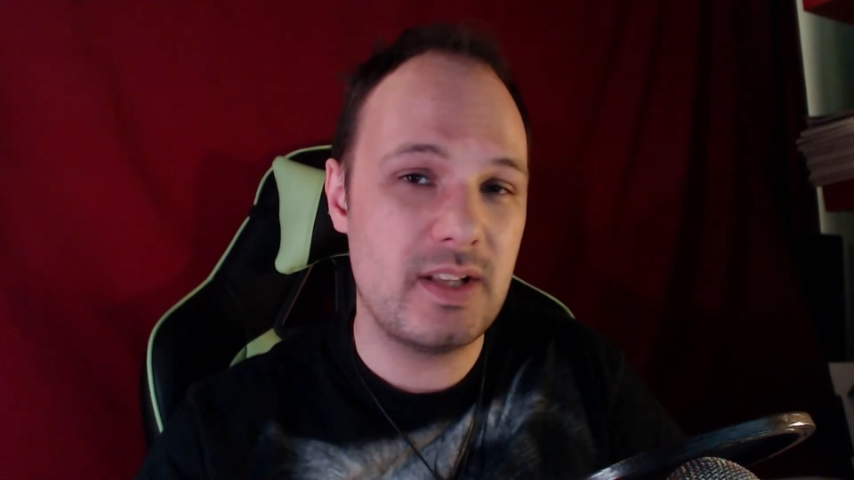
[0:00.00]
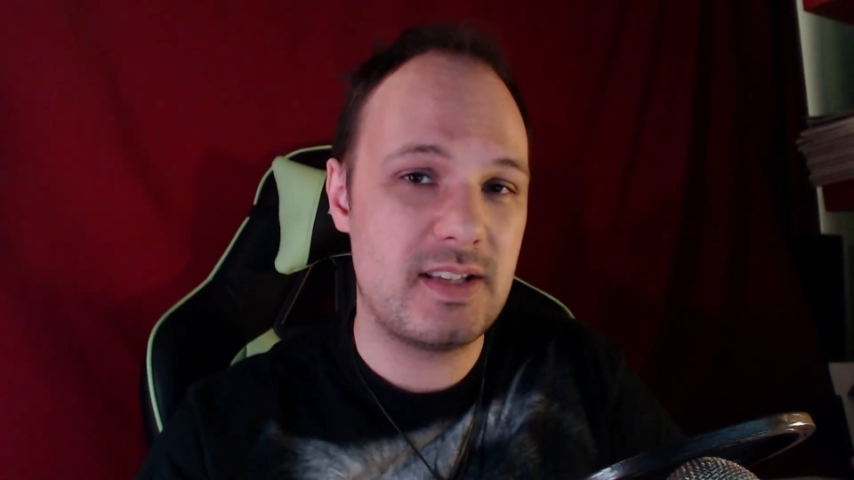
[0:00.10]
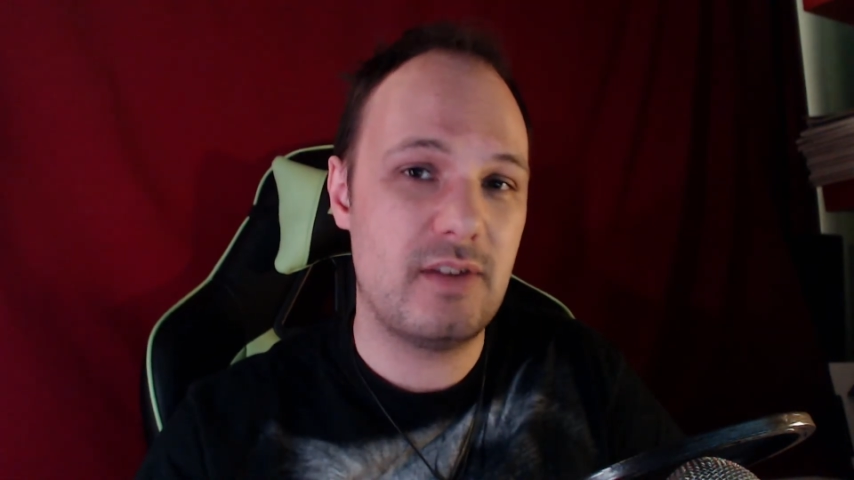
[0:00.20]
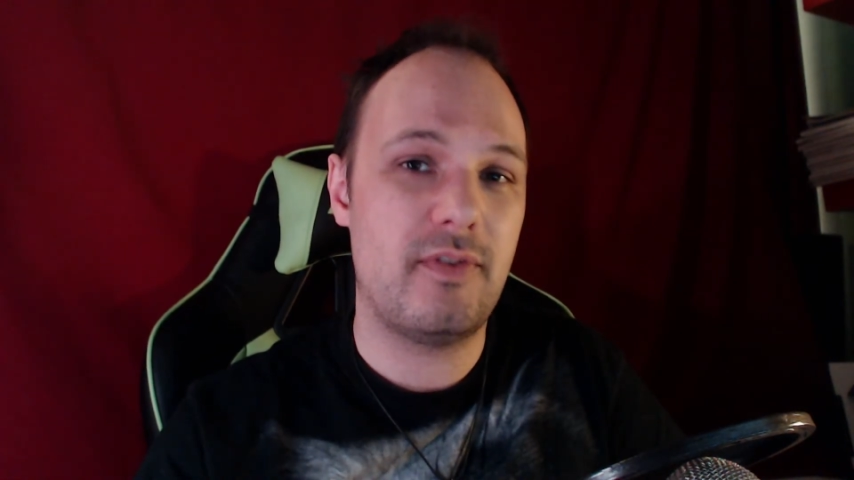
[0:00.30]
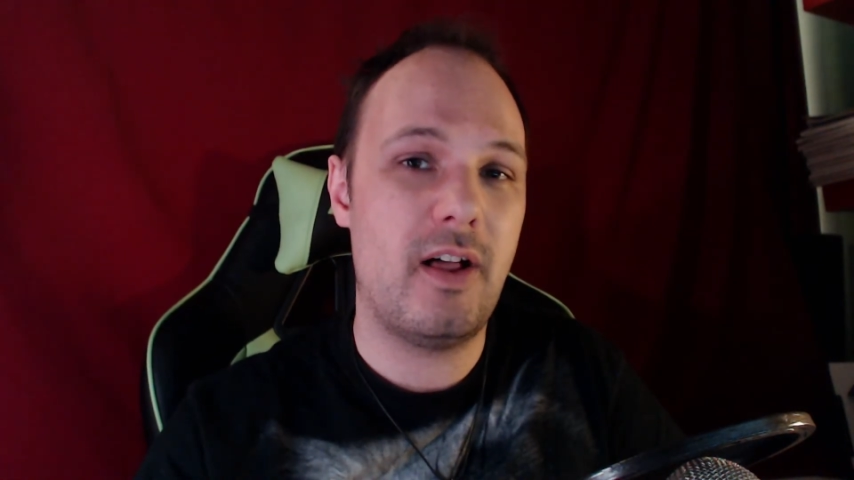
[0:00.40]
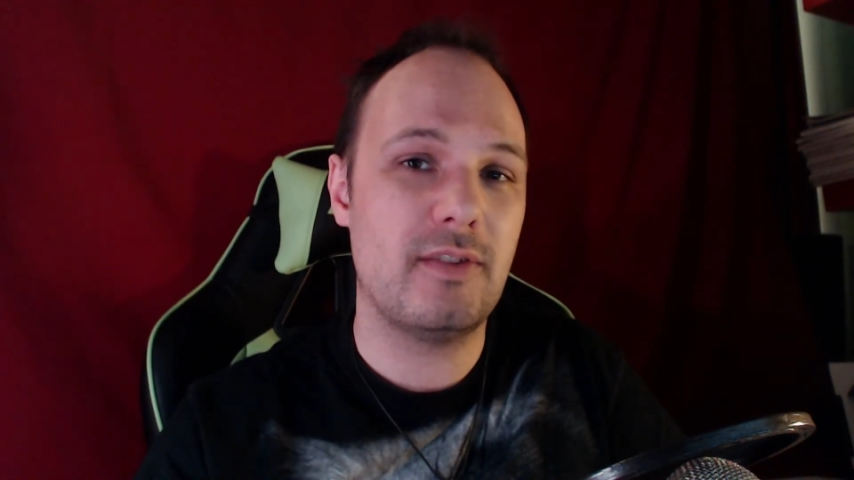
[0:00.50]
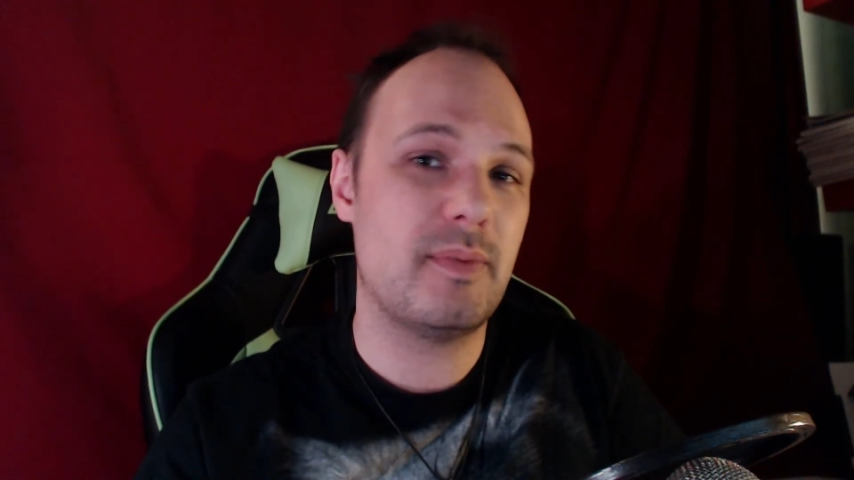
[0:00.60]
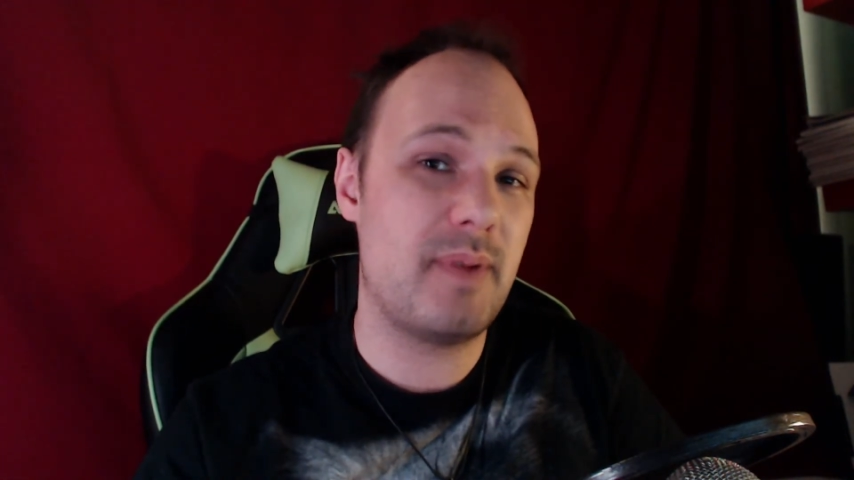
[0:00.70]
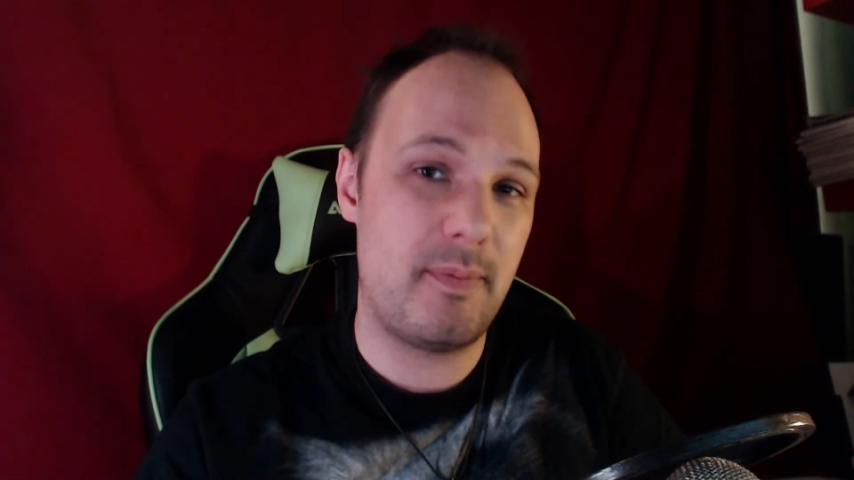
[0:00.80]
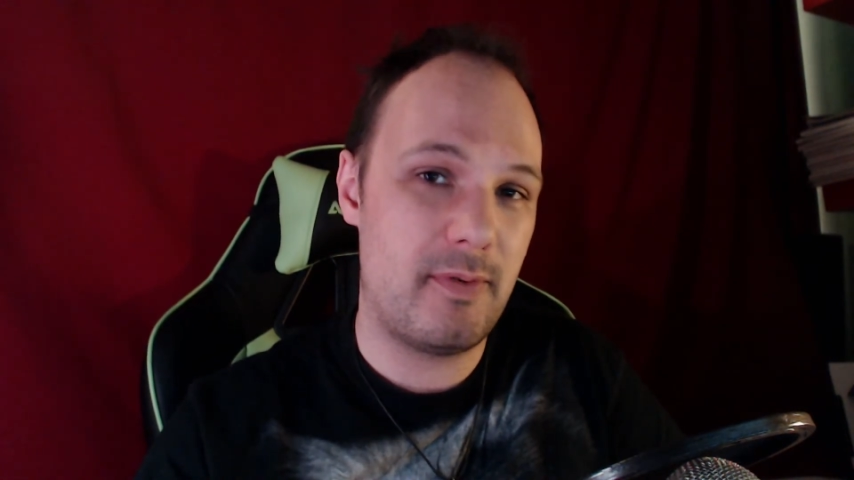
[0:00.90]
instead of all of
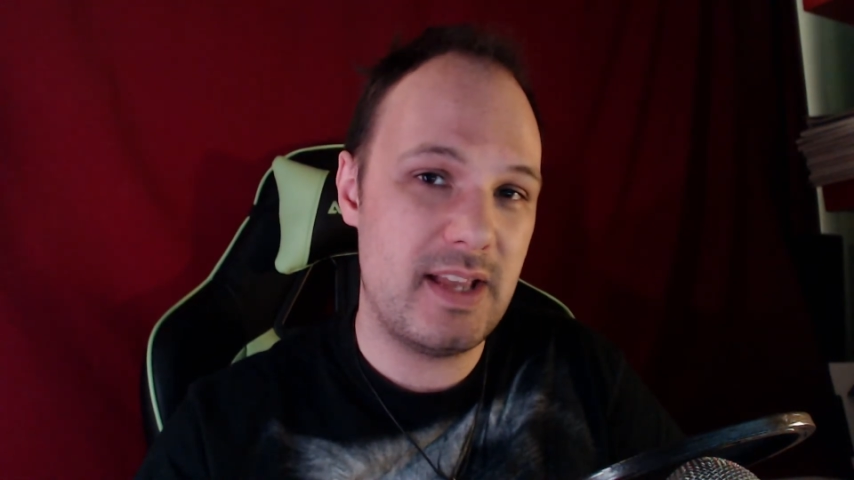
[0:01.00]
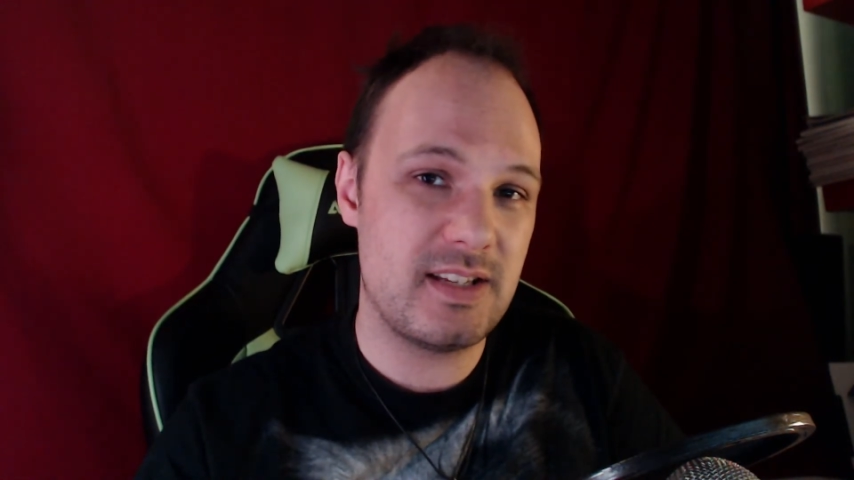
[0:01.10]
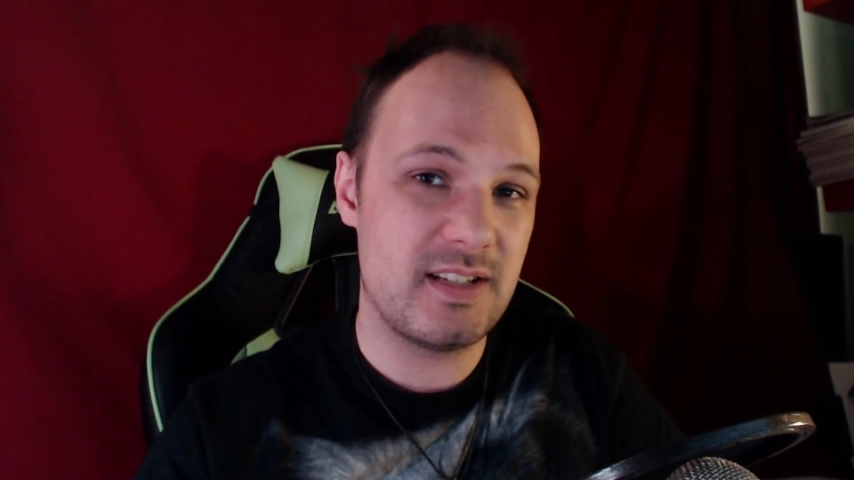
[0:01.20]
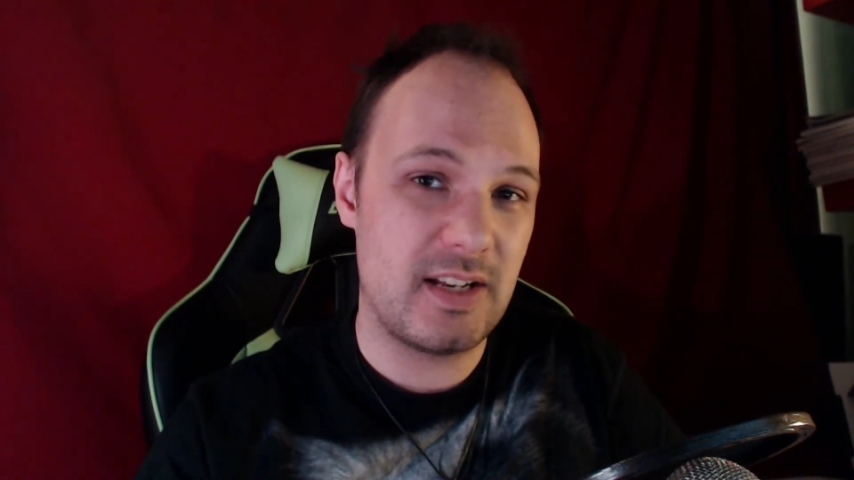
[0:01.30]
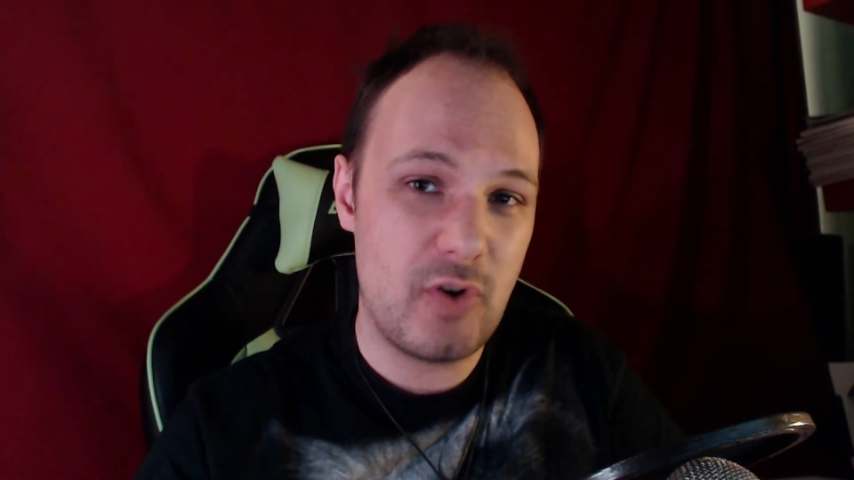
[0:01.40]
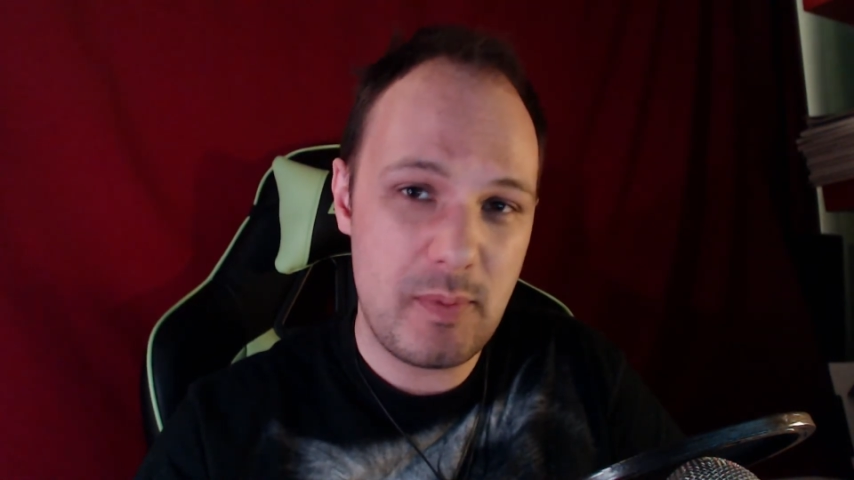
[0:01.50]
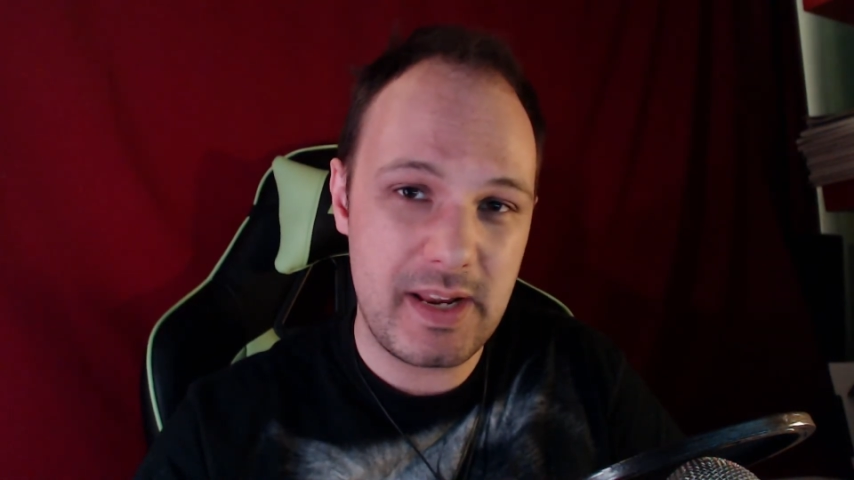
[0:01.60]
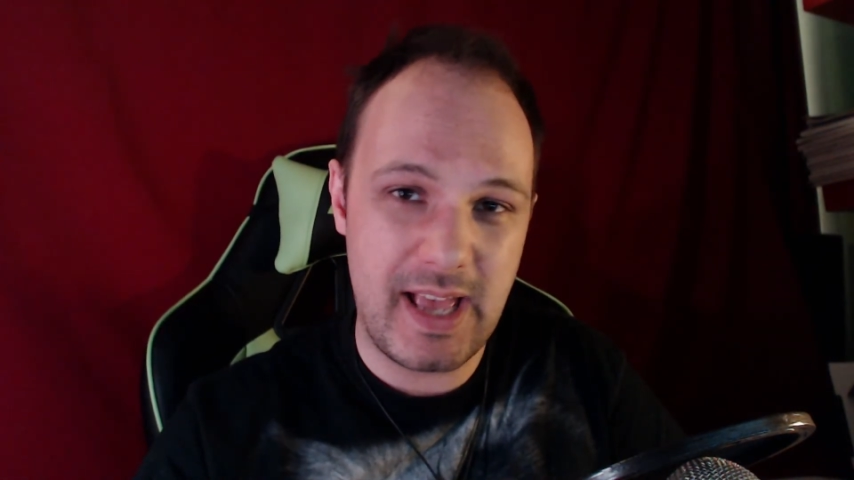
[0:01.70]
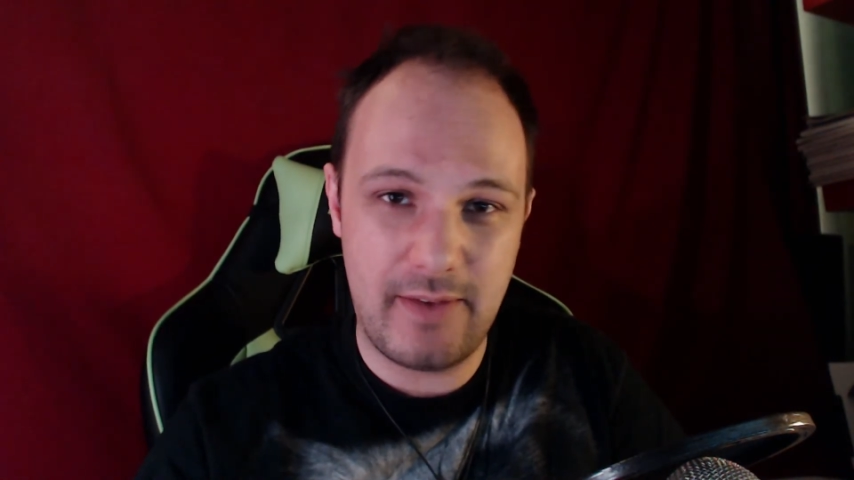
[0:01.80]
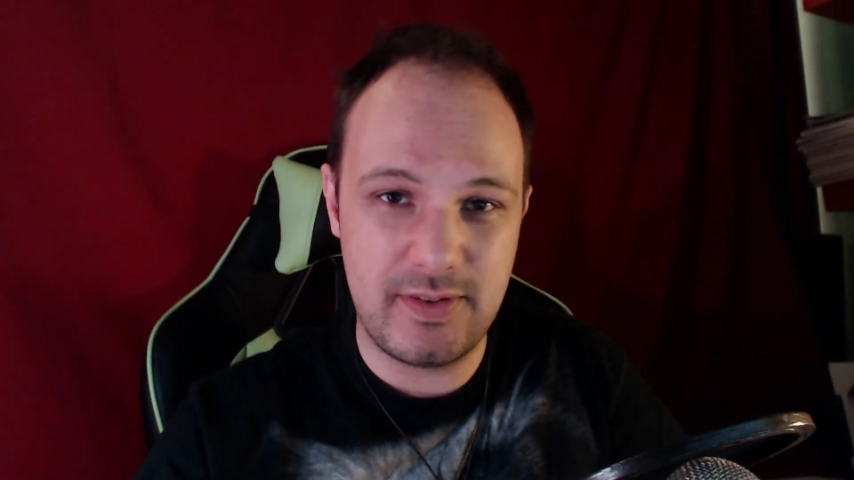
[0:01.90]
the preparations I
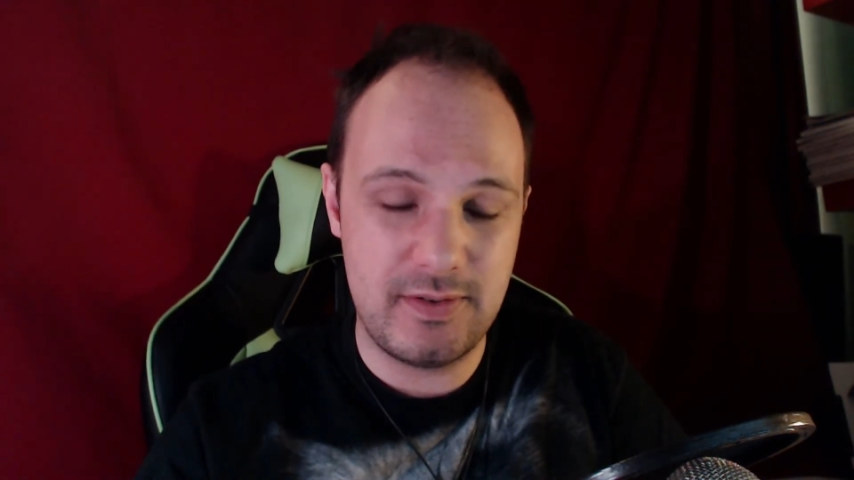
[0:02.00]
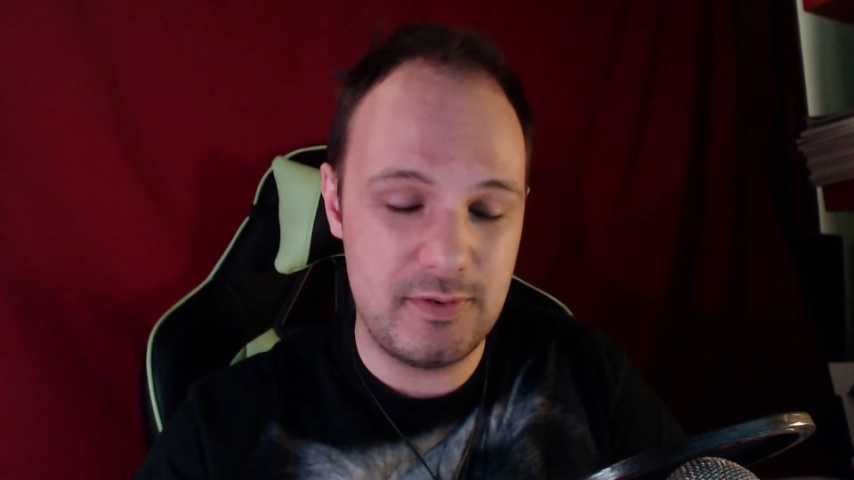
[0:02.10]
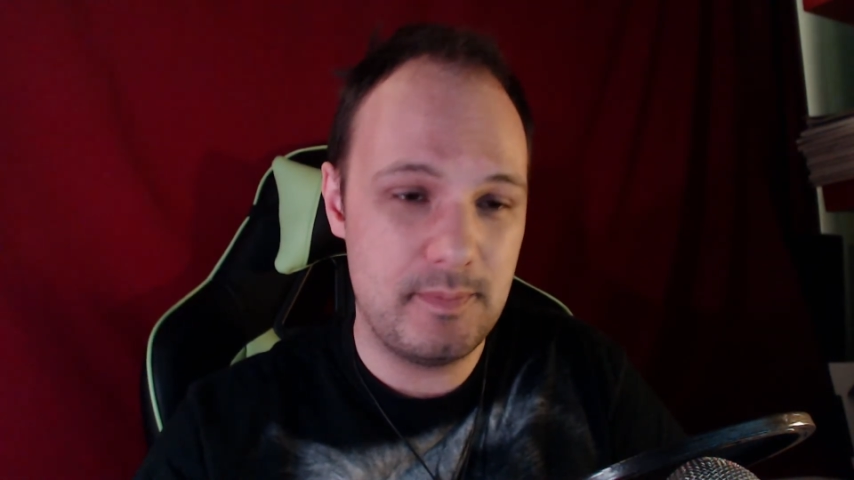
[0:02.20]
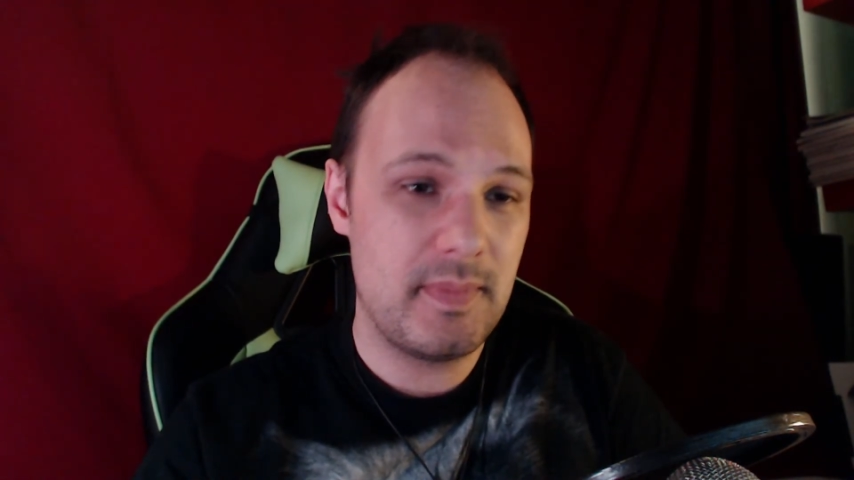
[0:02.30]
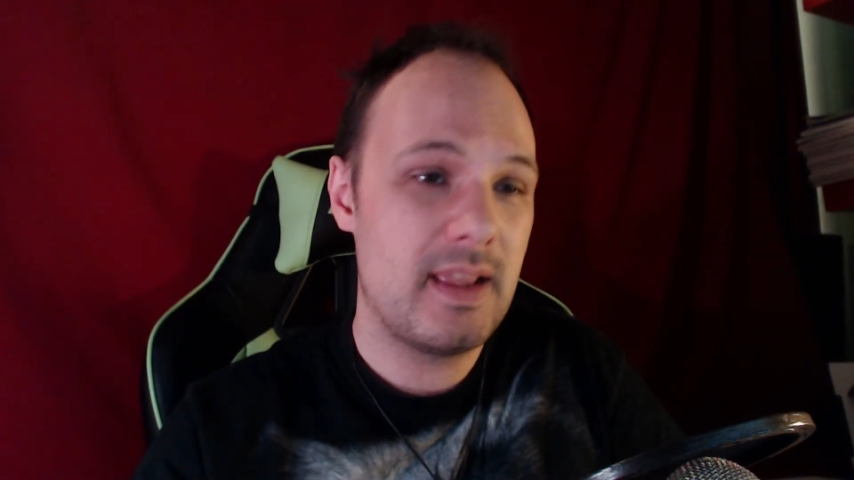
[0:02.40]
normally have to do.